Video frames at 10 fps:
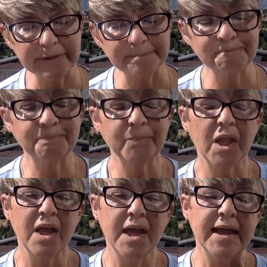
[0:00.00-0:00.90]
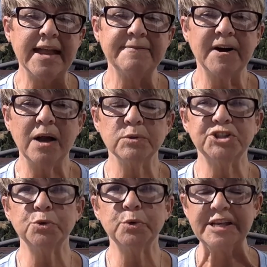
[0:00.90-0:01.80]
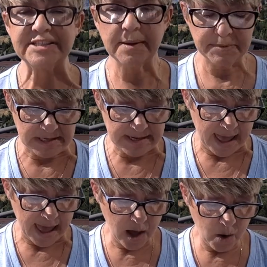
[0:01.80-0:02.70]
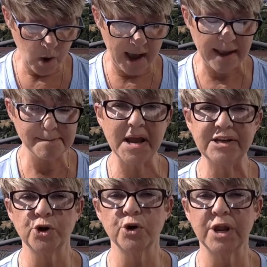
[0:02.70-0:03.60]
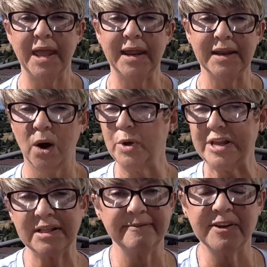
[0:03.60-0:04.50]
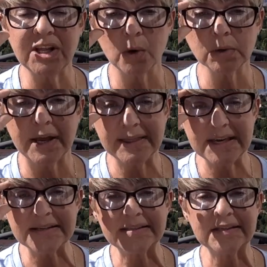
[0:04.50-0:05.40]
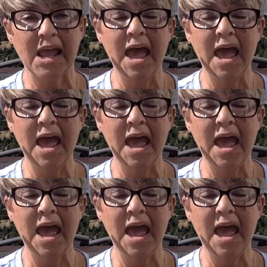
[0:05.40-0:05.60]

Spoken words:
them. If I was doing something now, I might create a weekly video like this